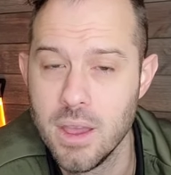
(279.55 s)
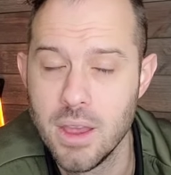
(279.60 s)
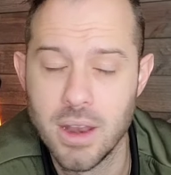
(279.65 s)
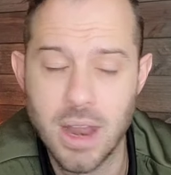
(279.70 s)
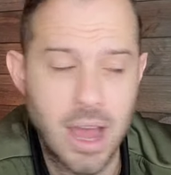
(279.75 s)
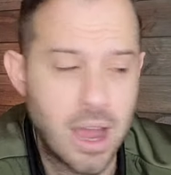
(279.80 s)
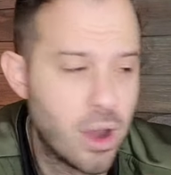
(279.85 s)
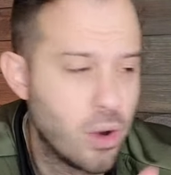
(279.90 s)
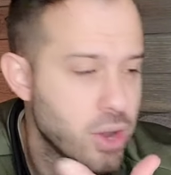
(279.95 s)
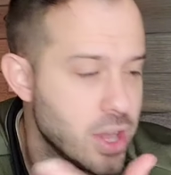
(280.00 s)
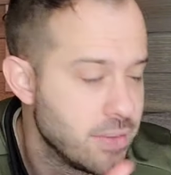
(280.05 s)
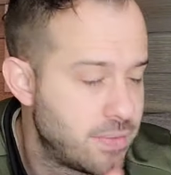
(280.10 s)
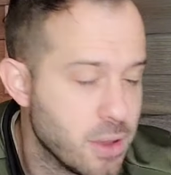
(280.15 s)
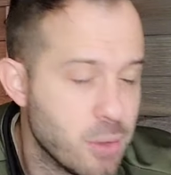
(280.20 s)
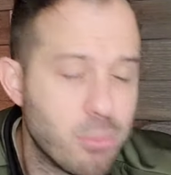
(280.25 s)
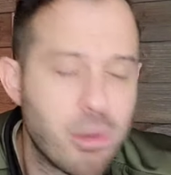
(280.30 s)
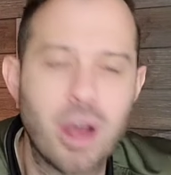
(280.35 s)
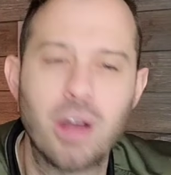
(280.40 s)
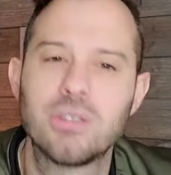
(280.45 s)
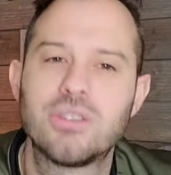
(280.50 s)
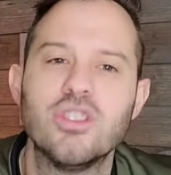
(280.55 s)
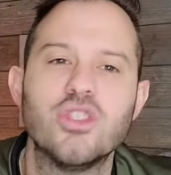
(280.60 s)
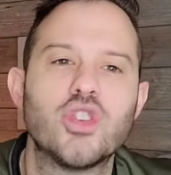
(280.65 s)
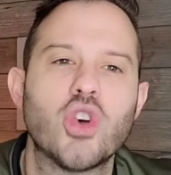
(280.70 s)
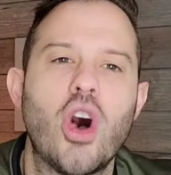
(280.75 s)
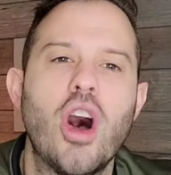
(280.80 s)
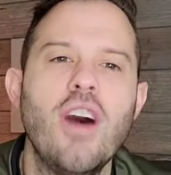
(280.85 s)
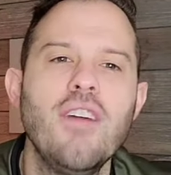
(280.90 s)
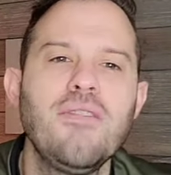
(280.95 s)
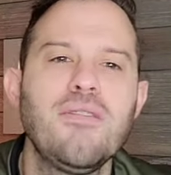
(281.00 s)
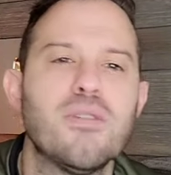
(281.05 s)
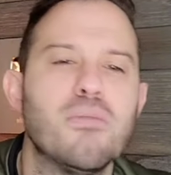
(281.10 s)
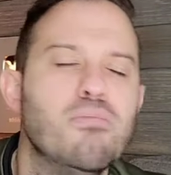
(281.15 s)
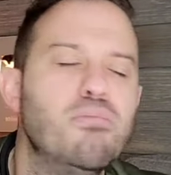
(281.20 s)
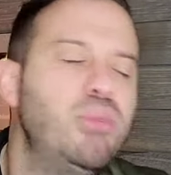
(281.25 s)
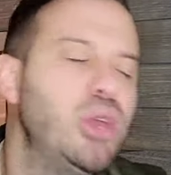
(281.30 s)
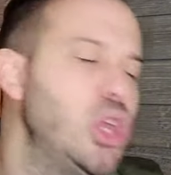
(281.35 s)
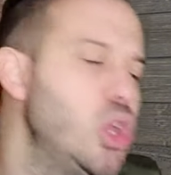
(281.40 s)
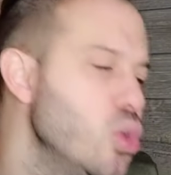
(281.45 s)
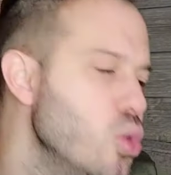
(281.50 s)
Now, if it bounces off,
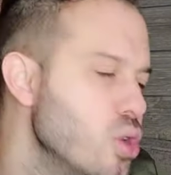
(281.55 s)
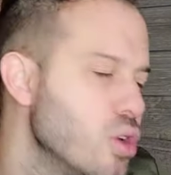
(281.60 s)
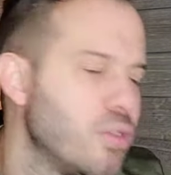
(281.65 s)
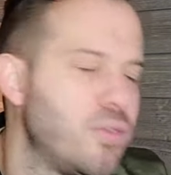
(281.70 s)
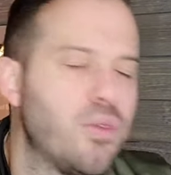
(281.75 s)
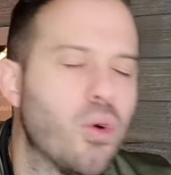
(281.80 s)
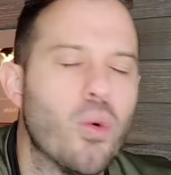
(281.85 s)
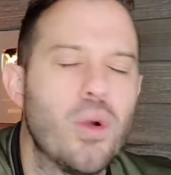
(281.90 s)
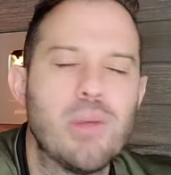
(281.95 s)
beautiful.